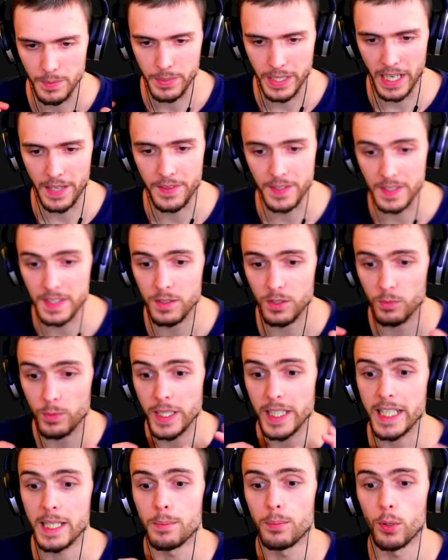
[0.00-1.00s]
But yeah, this is
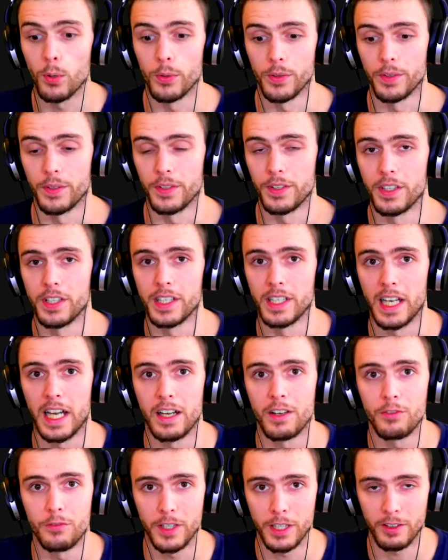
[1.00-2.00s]
really important, the
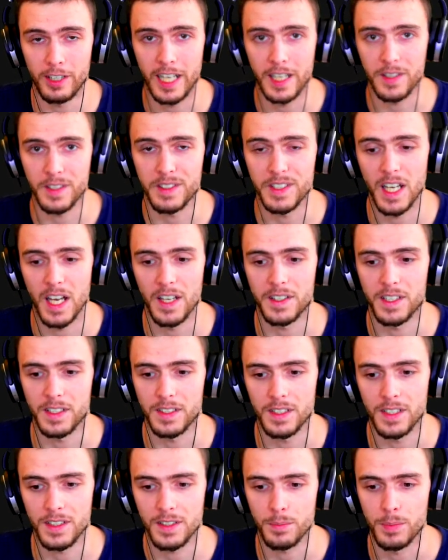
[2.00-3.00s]
figuring out the start
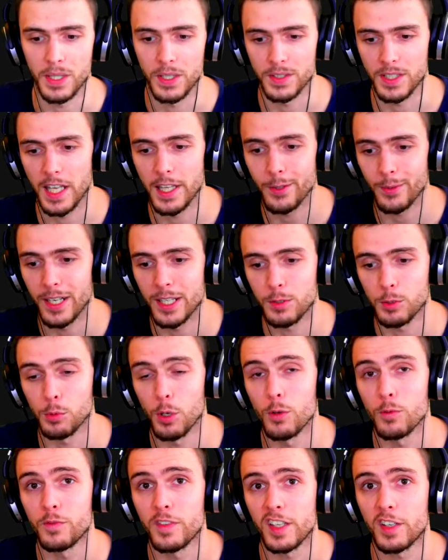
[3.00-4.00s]
distance, because otherwise you
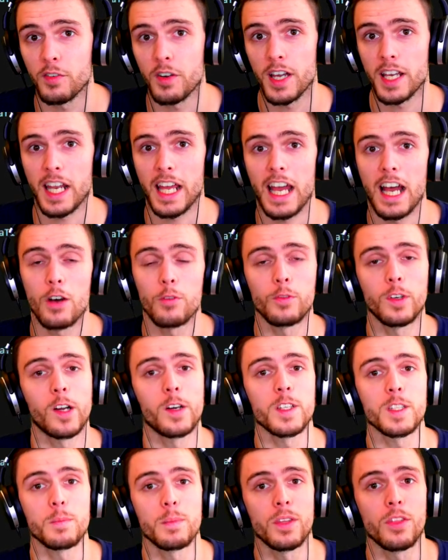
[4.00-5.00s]
won't figure out how far
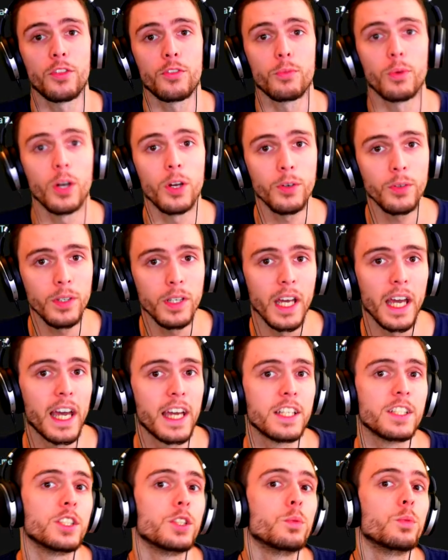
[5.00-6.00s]
it's been thrown,
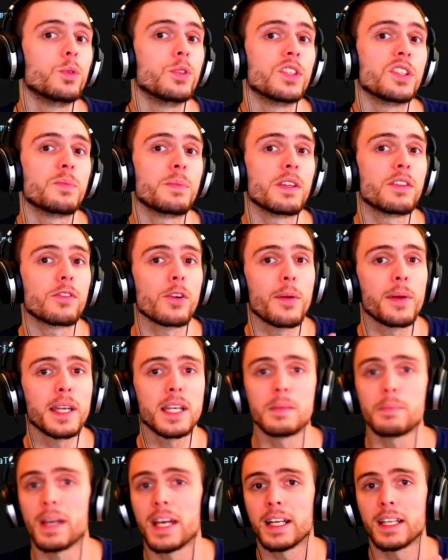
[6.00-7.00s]
and you will just be throwing
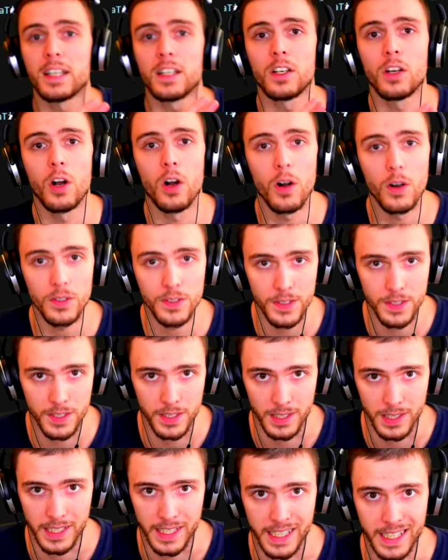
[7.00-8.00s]
it back
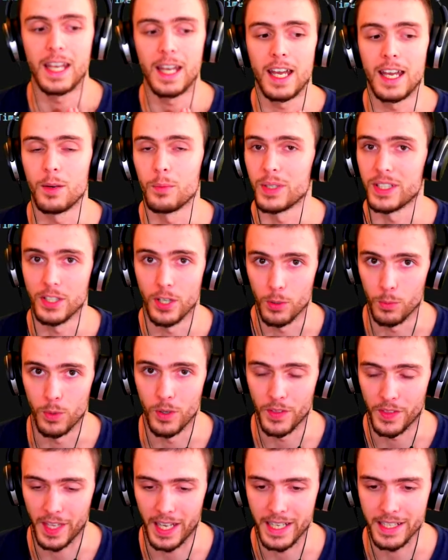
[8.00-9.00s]
constantly, and we don't
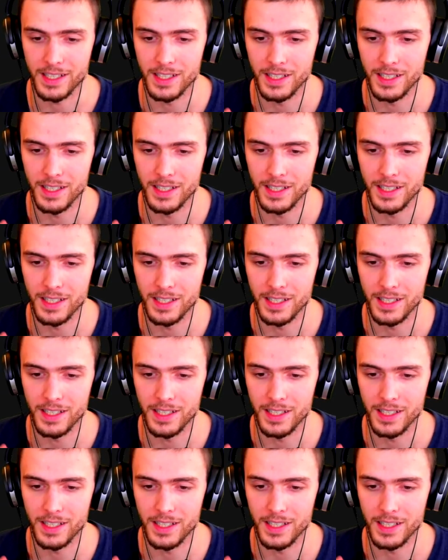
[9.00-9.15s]
want that.